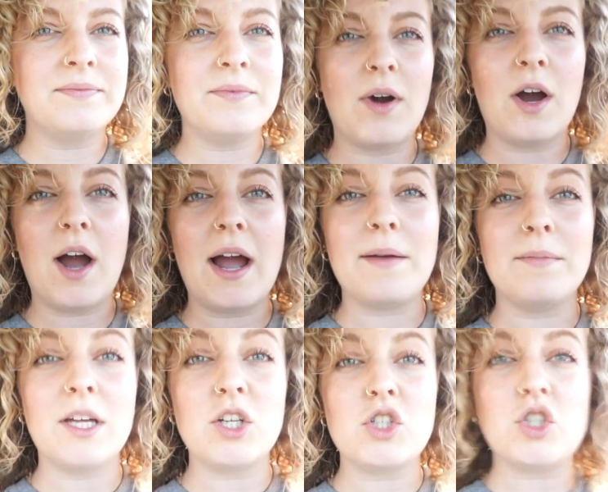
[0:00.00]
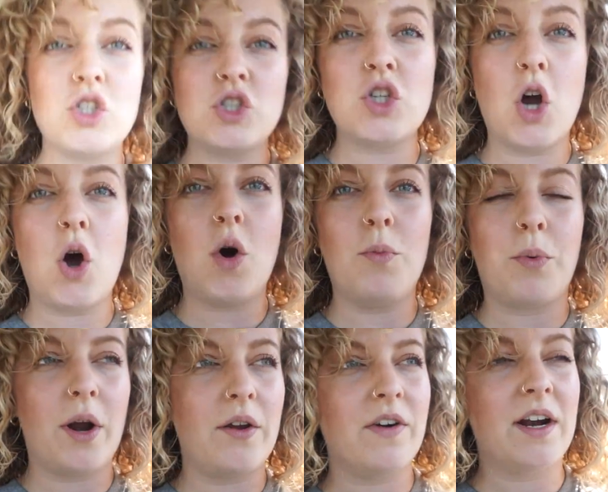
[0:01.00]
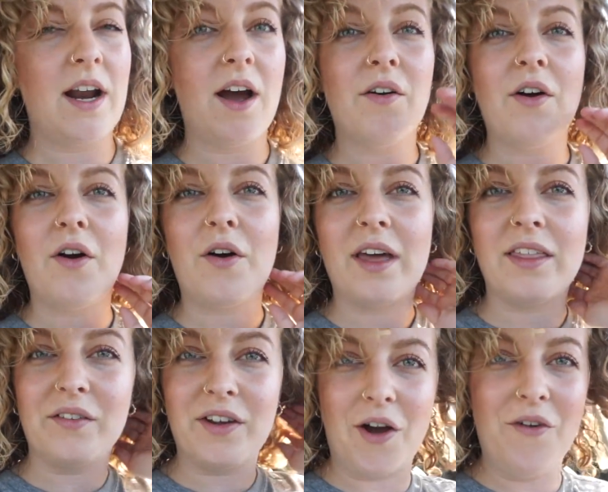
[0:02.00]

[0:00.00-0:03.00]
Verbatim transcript: Wow, I am like so bright right now. Okay, there we go,